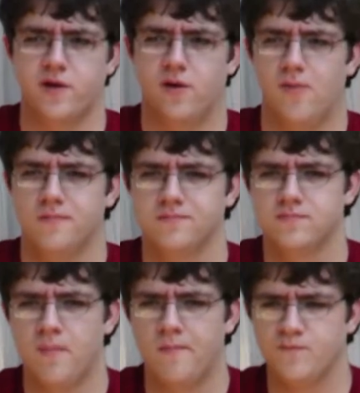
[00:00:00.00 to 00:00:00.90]
you.
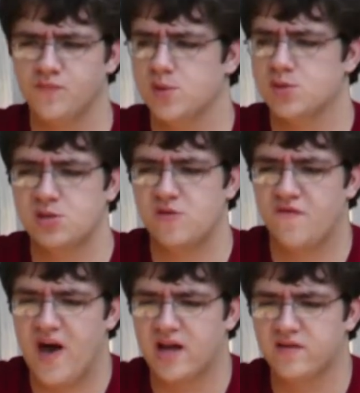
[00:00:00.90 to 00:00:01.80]
It's just a
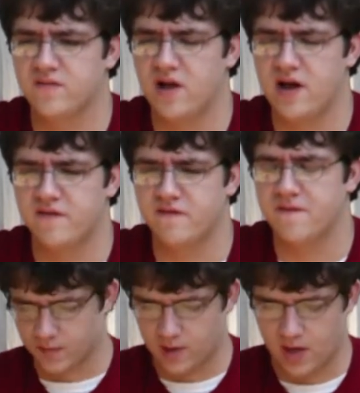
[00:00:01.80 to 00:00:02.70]
fact of life.
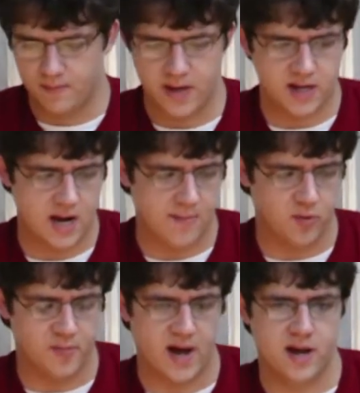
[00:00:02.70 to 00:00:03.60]
I'd make an
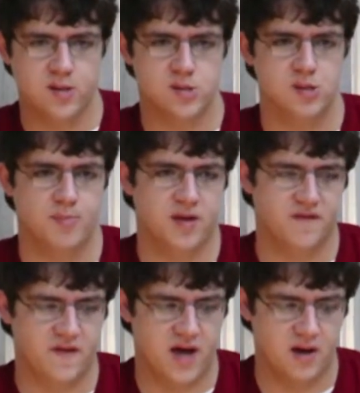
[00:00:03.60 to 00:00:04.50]
apple pie or something
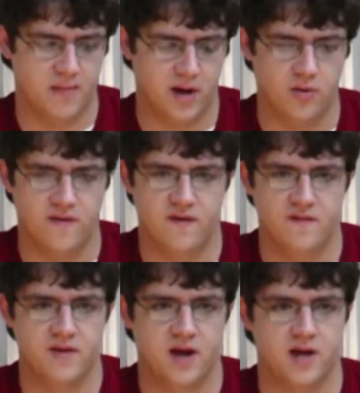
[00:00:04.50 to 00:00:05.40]
if I had a microwave
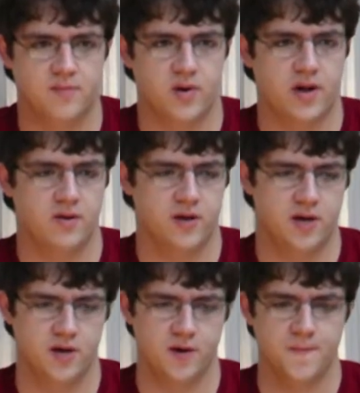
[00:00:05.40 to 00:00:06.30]
oven I could bring out
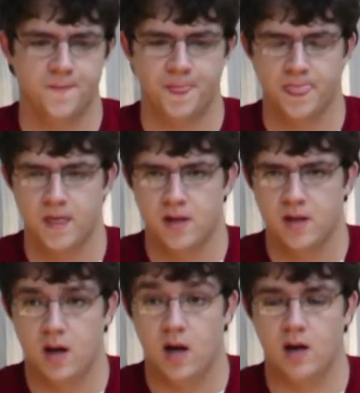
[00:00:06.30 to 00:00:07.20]
here.
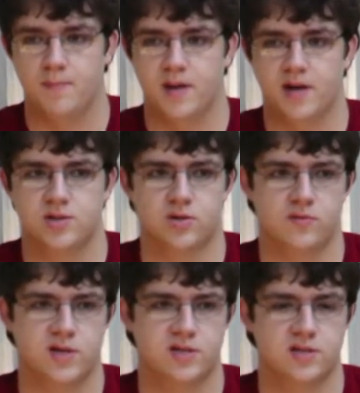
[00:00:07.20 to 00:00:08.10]
But I don't
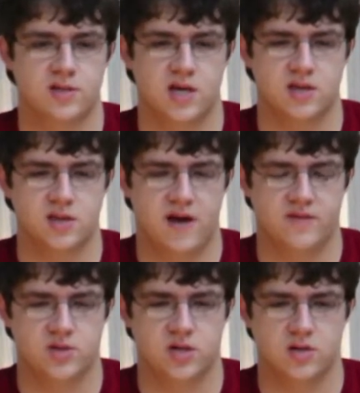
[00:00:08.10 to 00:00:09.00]
want to
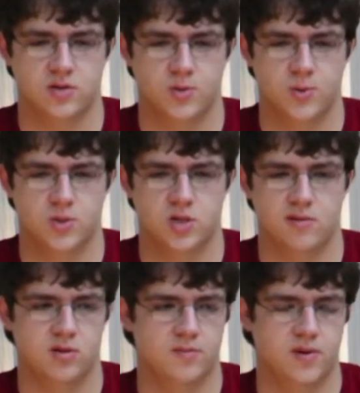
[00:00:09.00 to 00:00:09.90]
go through the
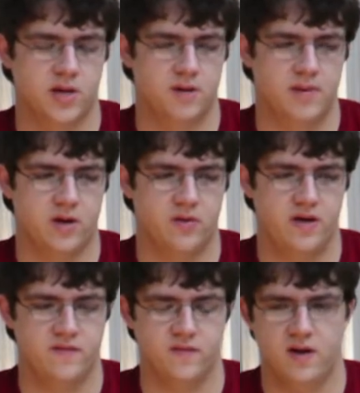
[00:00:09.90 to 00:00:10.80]
trouble of bringing a
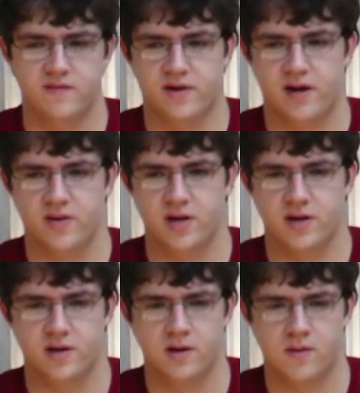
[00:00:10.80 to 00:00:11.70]
microwave oven out
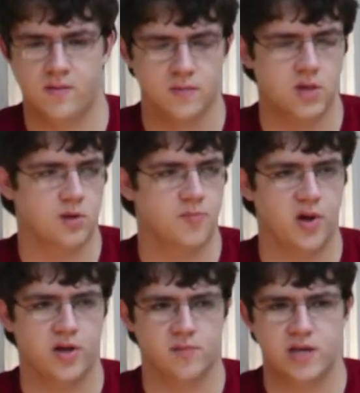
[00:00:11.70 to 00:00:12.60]
here. You can
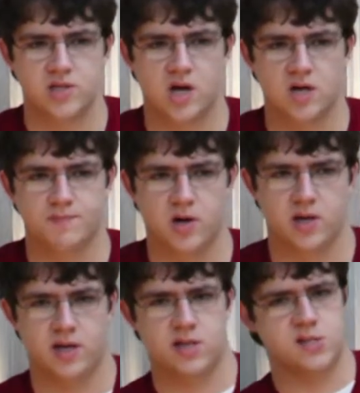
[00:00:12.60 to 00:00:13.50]
probably hear my dog
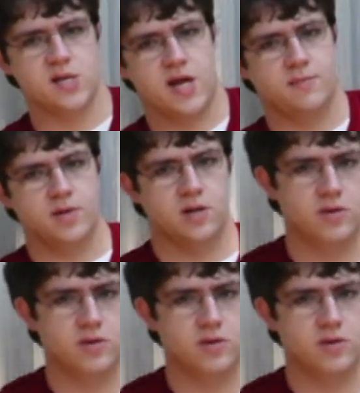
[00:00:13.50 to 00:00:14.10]
barking inside. I'm gonna